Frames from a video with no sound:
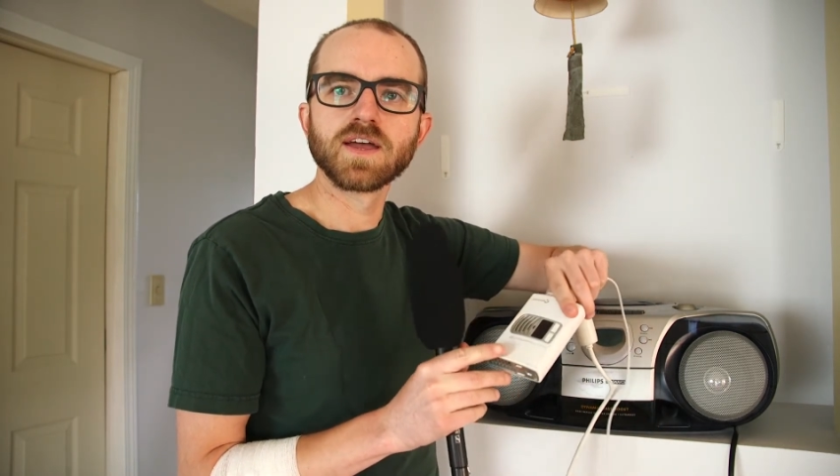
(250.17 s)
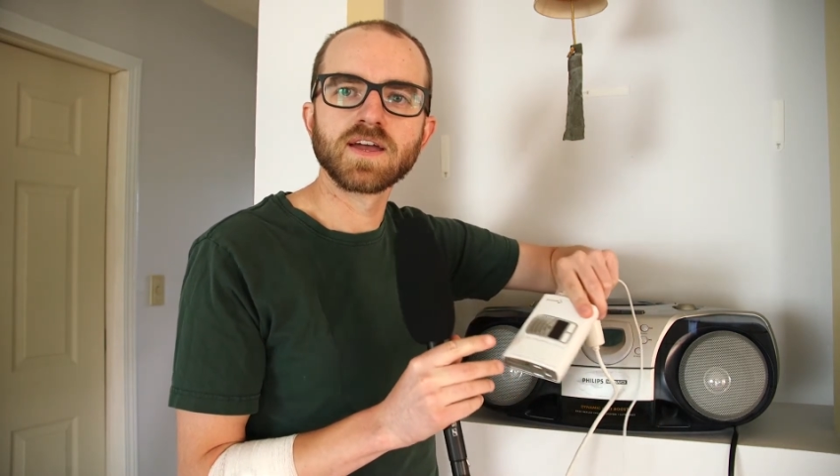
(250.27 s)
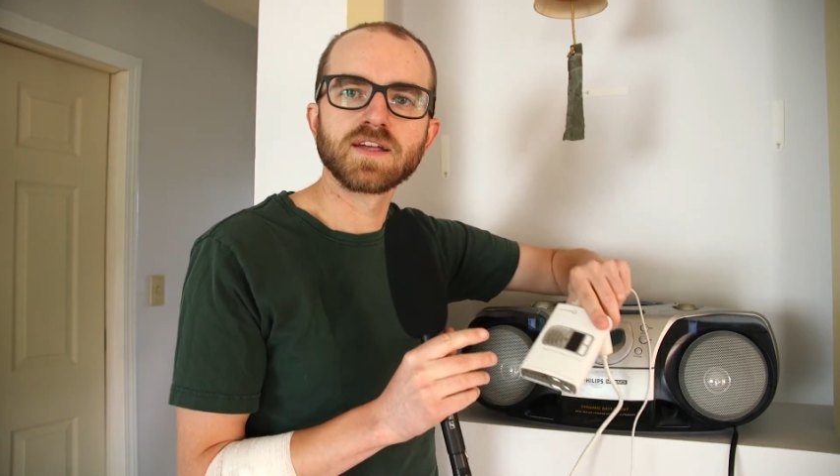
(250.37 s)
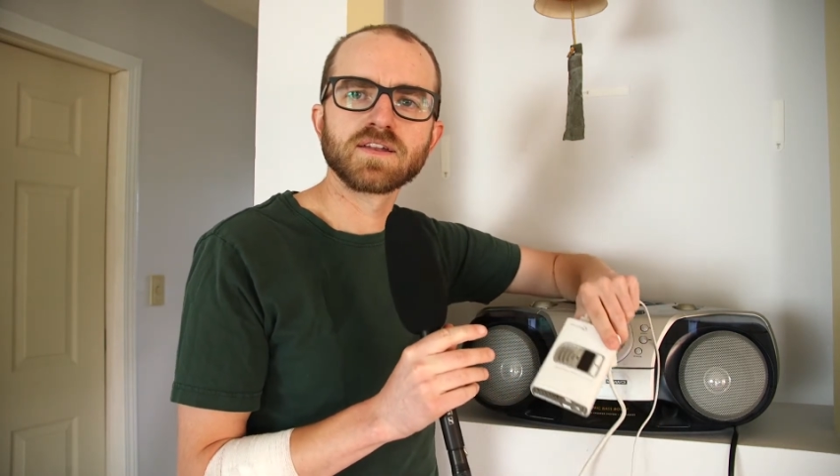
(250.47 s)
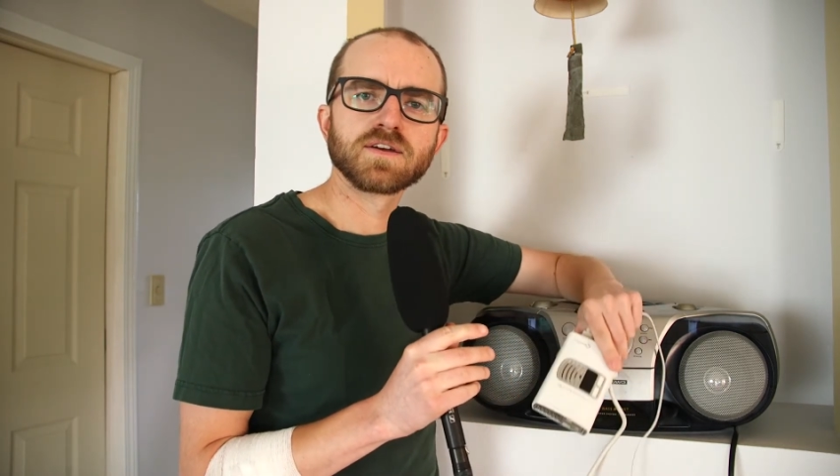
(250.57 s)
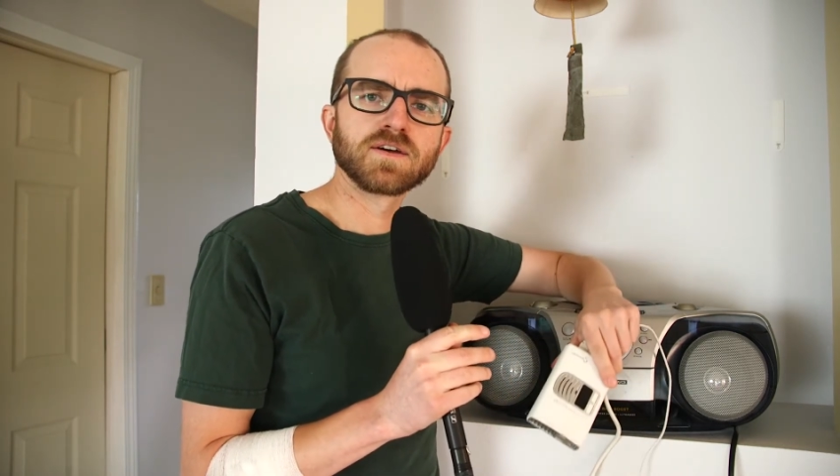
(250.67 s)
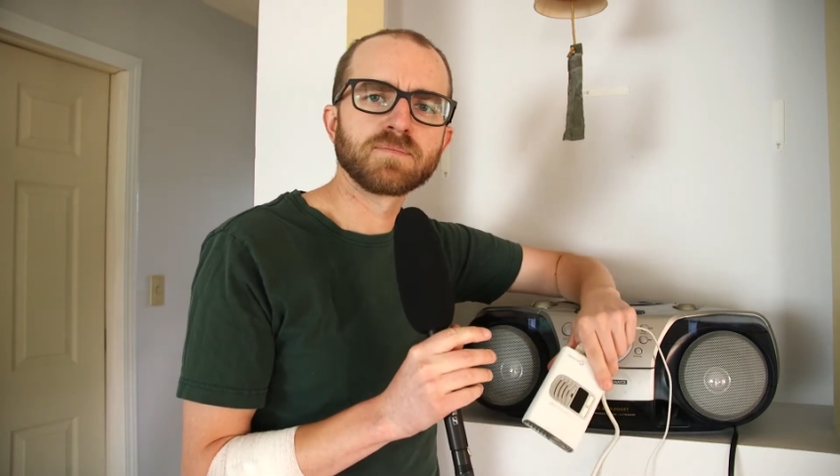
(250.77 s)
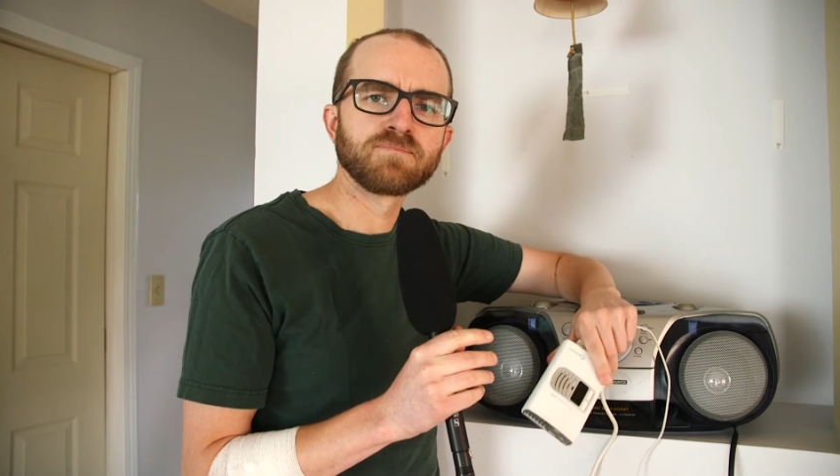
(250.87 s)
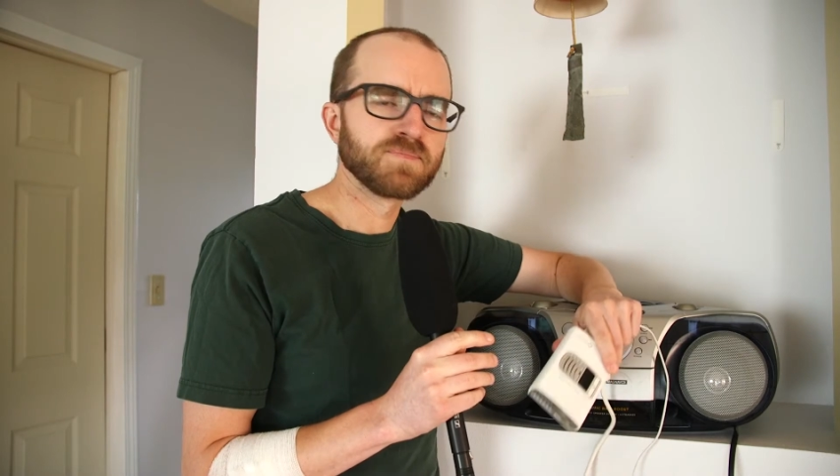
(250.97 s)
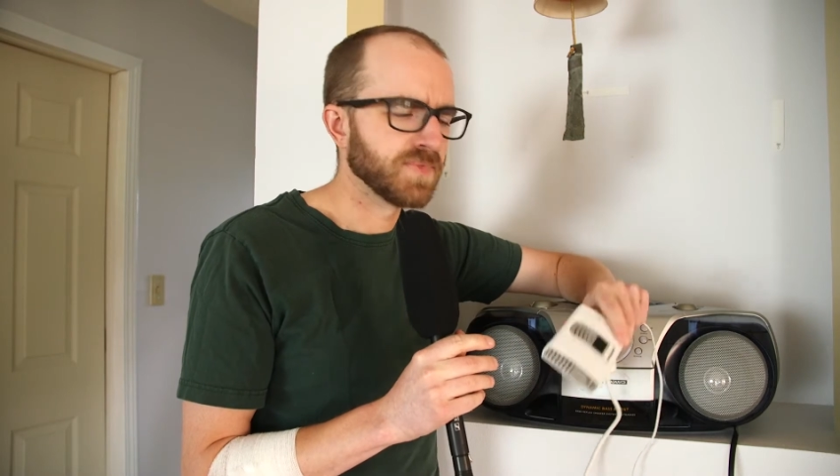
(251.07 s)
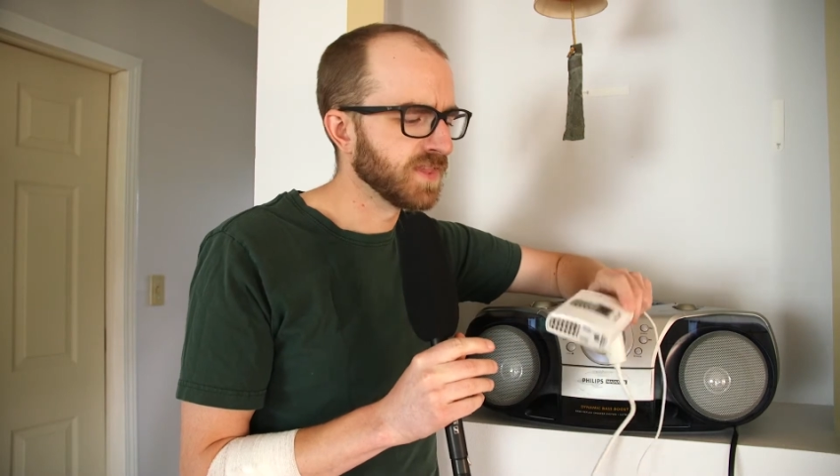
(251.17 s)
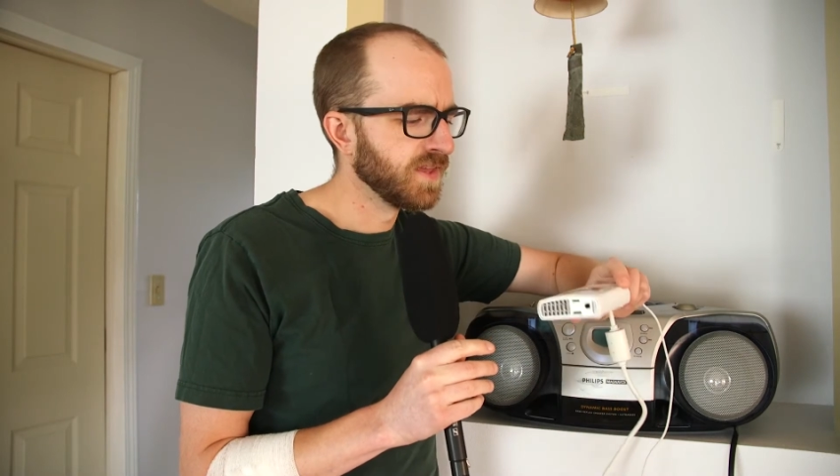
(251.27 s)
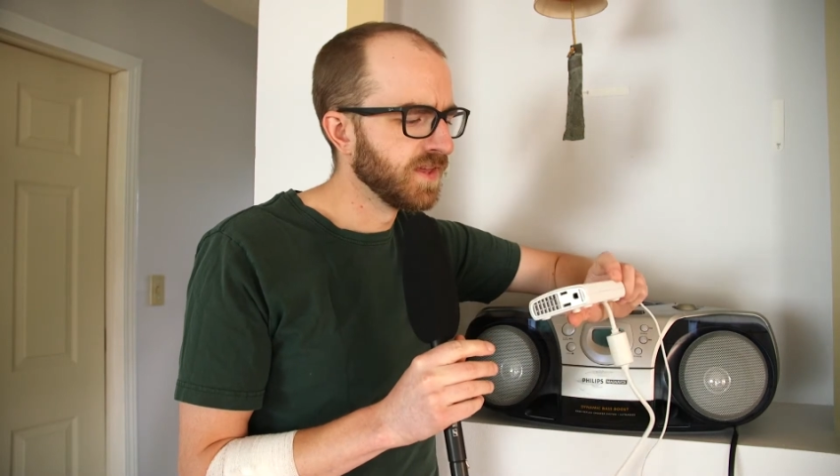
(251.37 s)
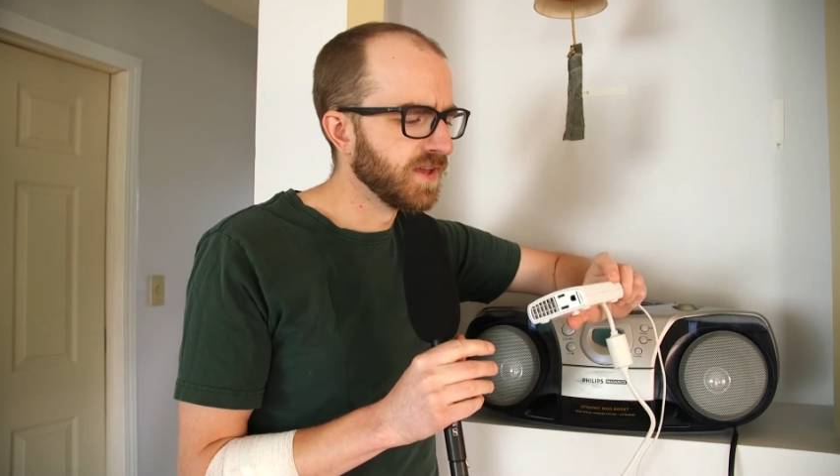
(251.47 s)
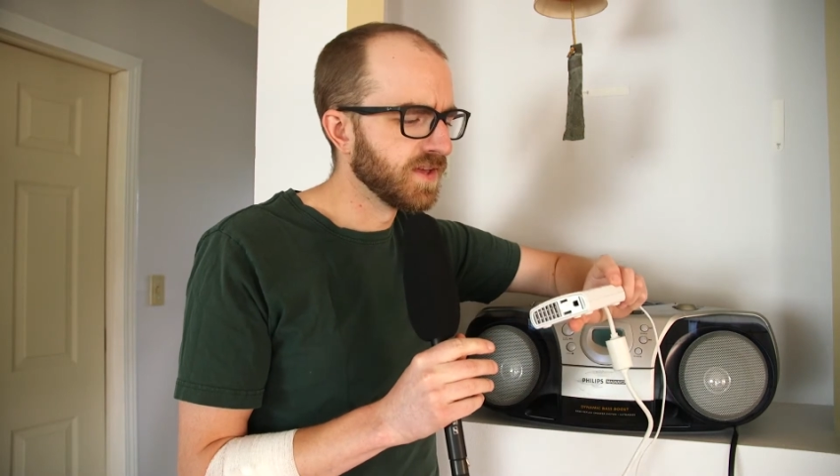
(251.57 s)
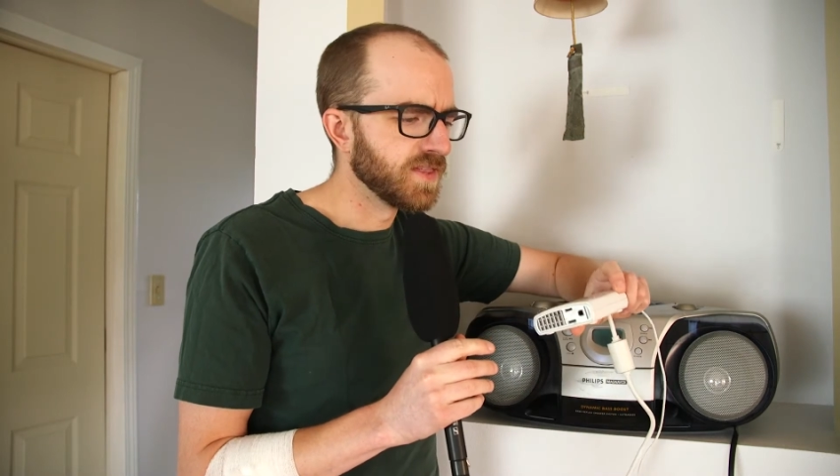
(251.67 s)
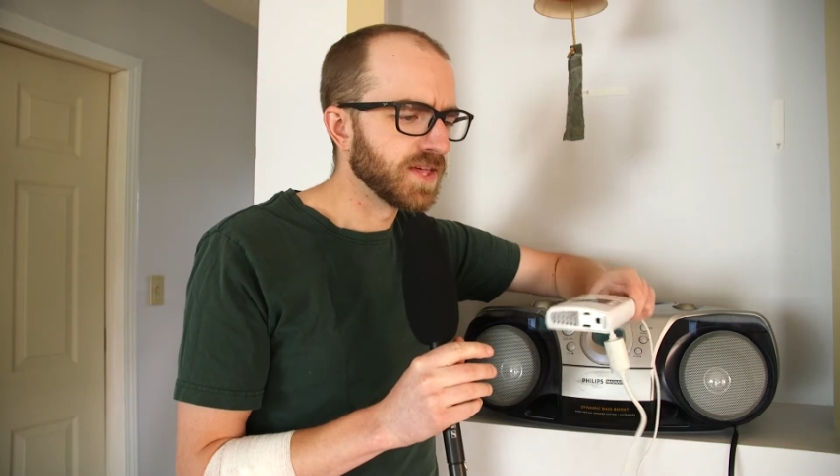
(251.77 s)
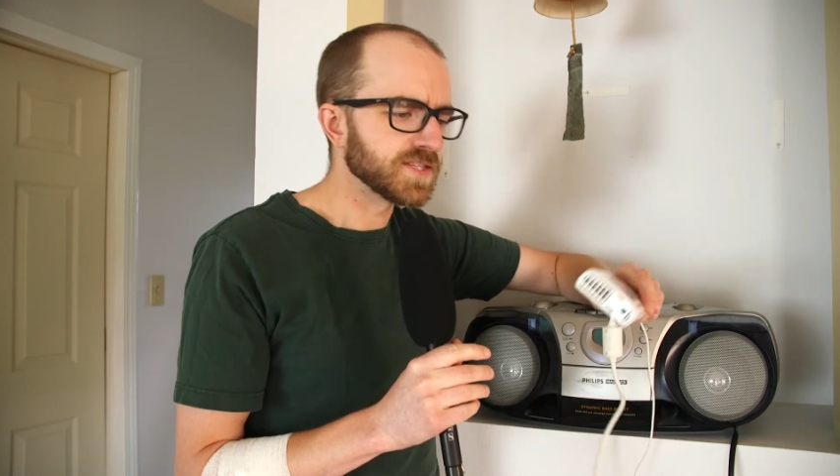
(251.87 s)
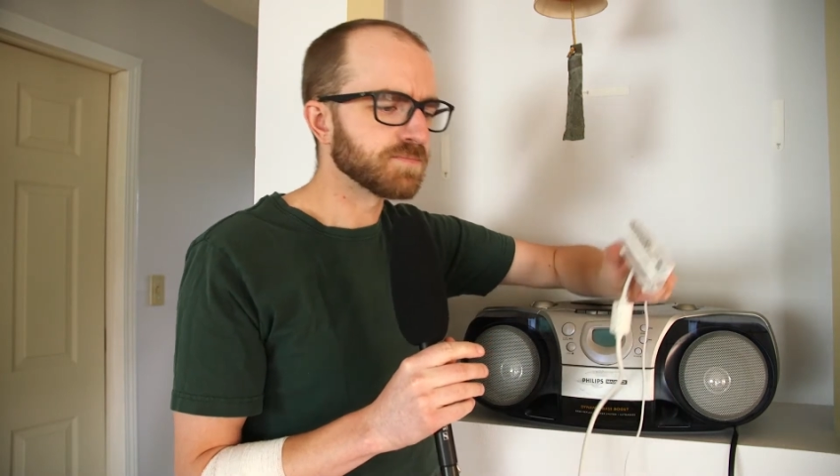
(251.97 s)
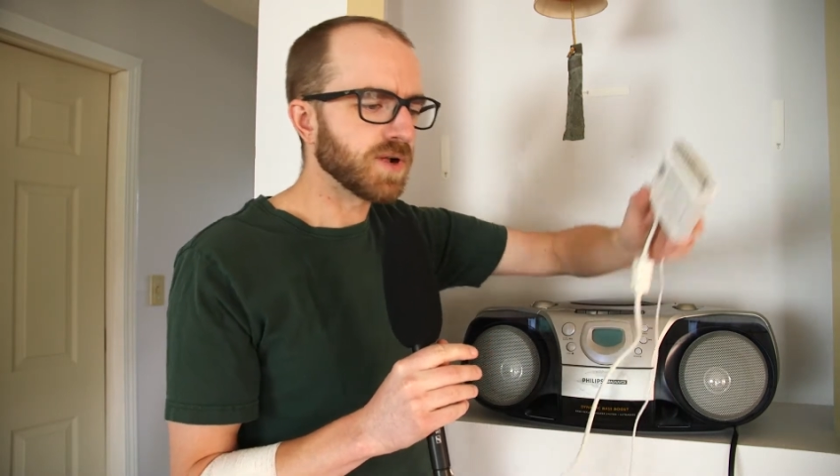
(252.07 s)
And
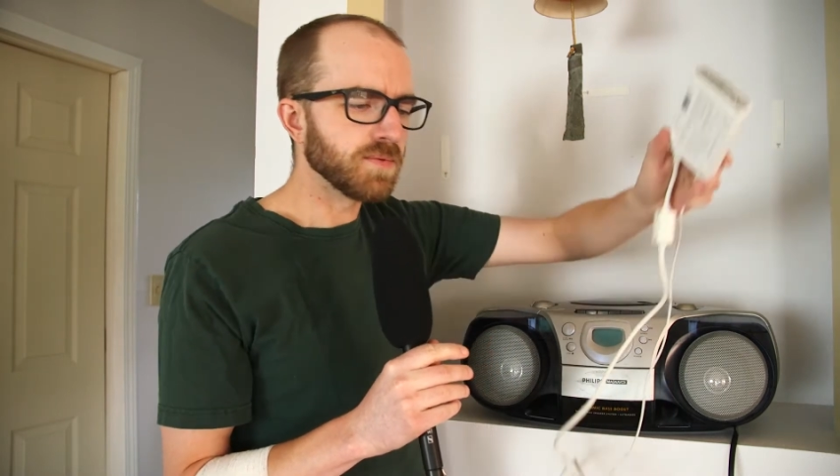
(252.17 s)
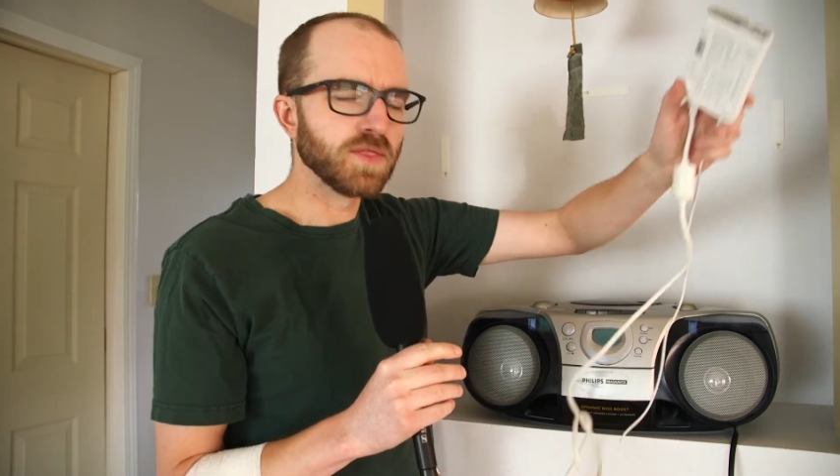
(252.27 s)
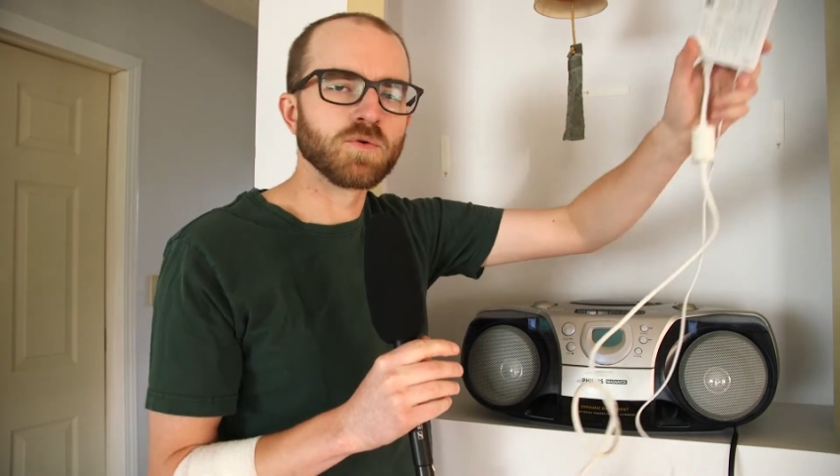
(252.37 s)
that's probably